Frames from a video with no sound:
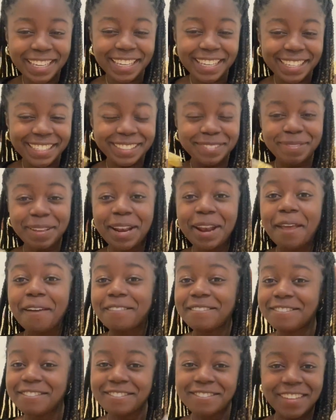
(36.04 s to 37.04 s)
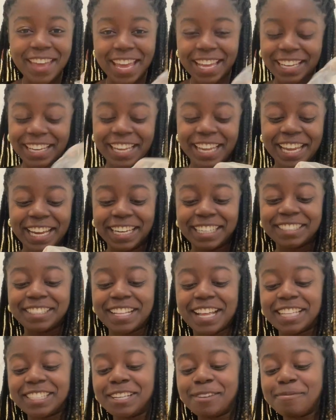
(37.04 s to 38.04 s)
it's been veiling, so
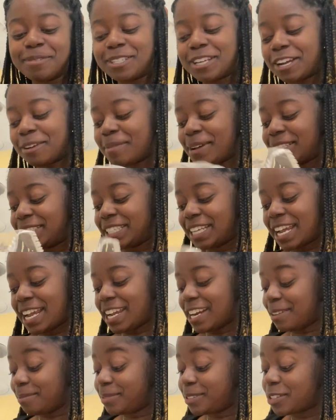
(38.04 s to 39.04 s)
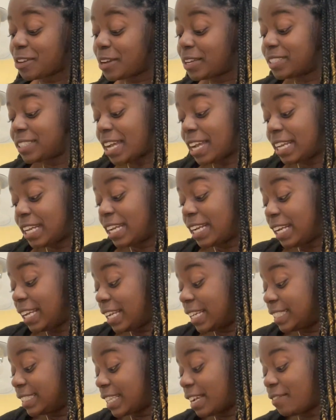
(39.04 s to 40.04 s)
that's what I'm going to talk about today, and I'm so excited
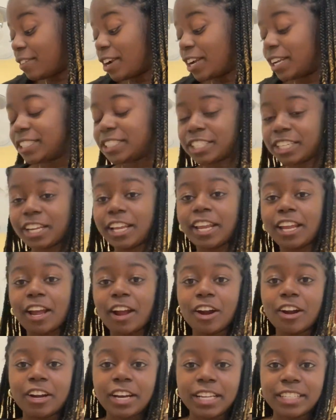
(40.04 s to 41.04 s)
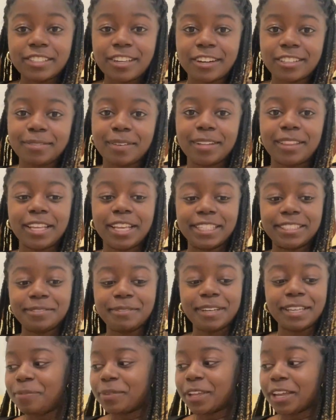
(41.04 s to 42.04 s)
because I've actually already talked about this
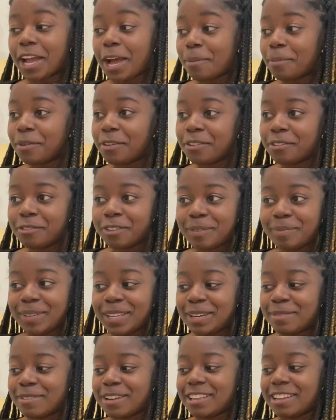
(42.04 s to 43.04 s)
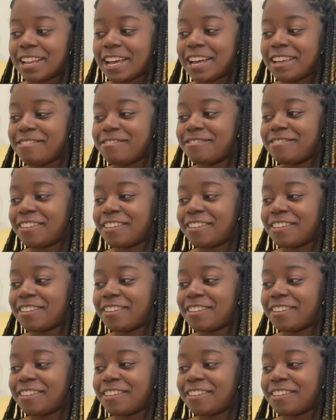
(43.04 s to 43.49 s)
with a couple of women in my life,